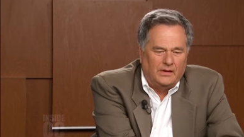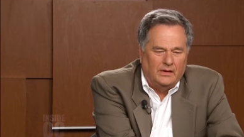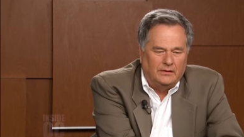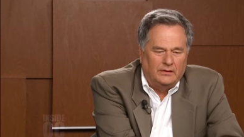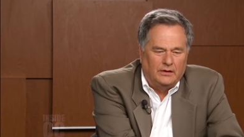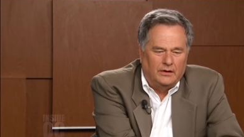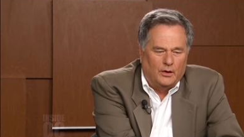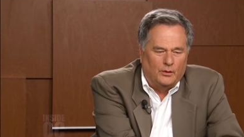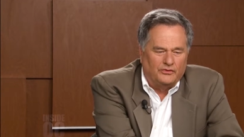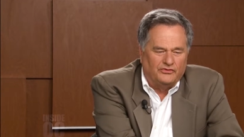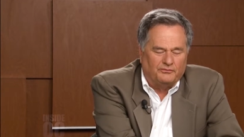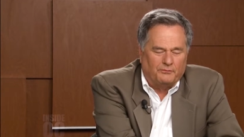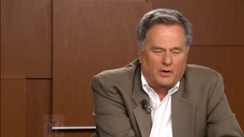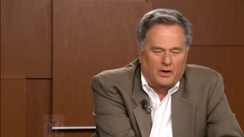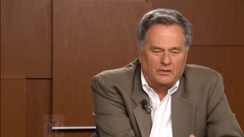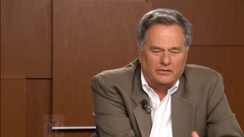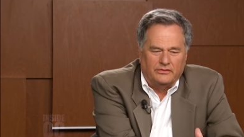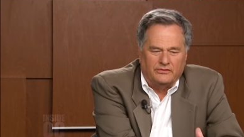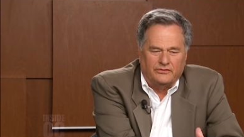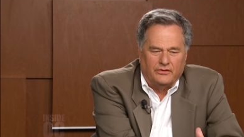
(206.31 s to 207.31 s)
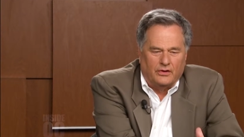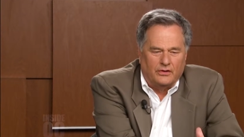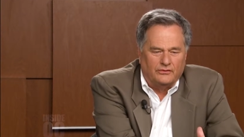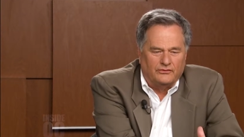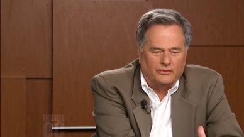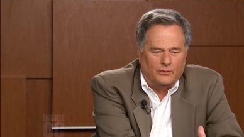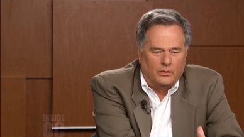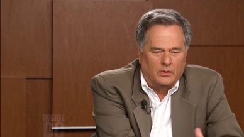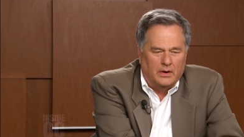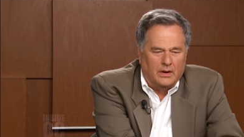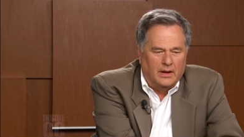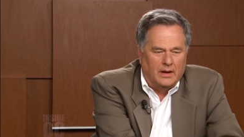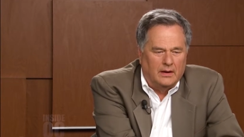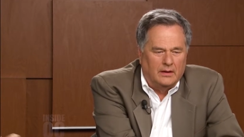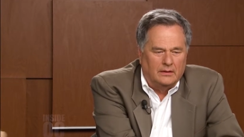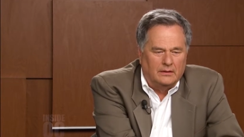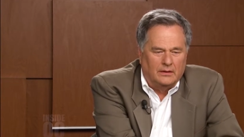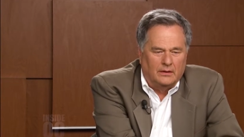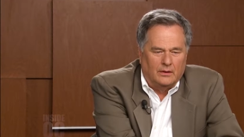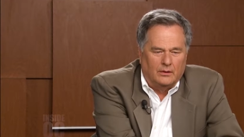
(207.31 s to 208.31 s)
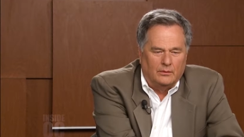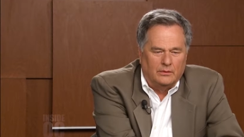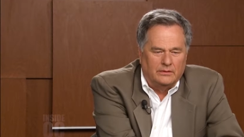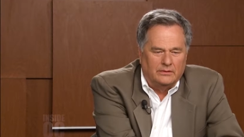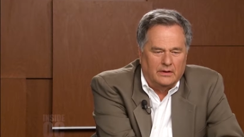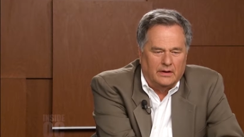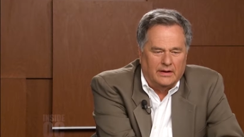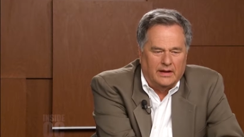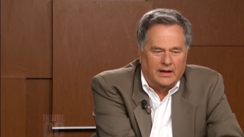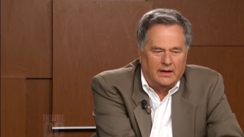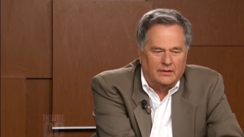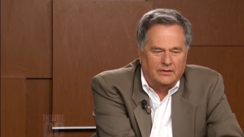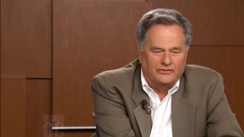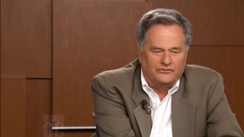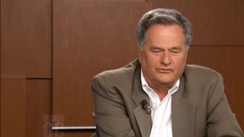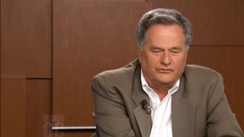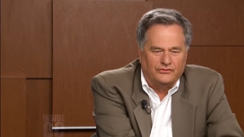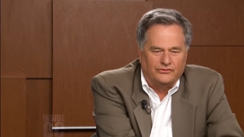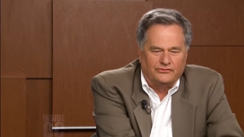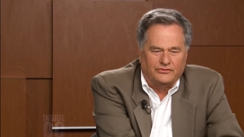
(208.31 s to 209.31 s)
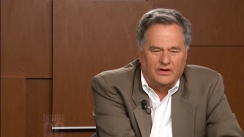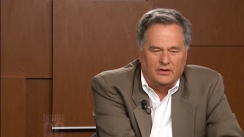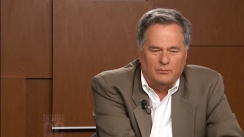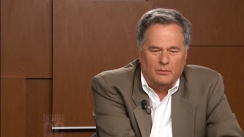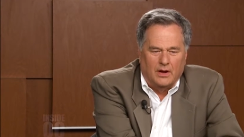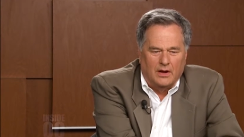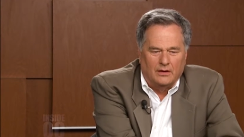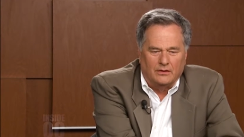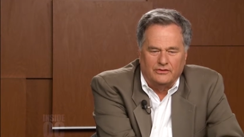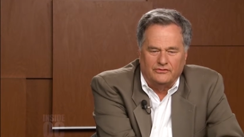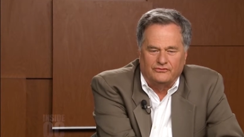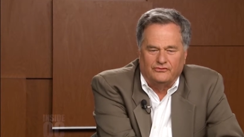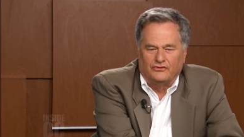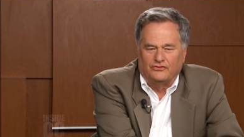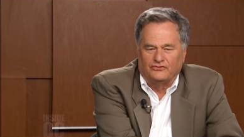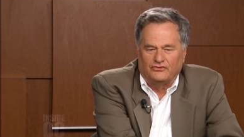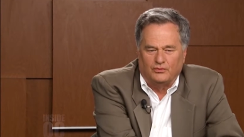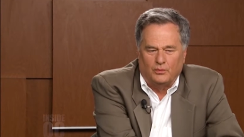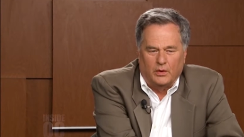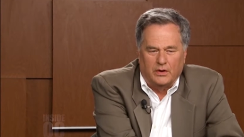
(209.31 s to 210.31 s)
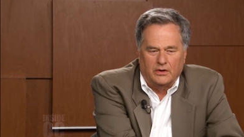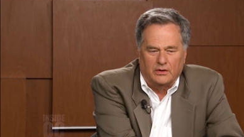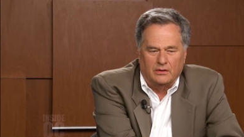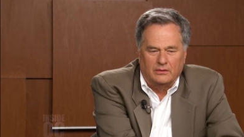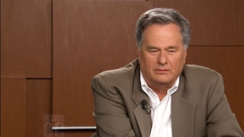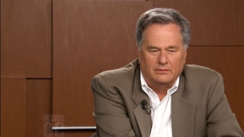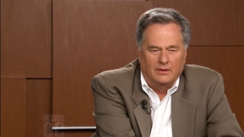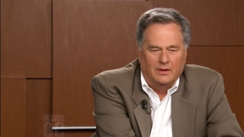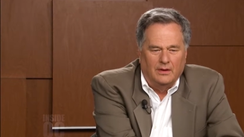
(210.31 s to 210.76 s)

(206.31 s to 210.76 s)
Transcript: you know, it's part of the territory. It's just email. It's just Twitter.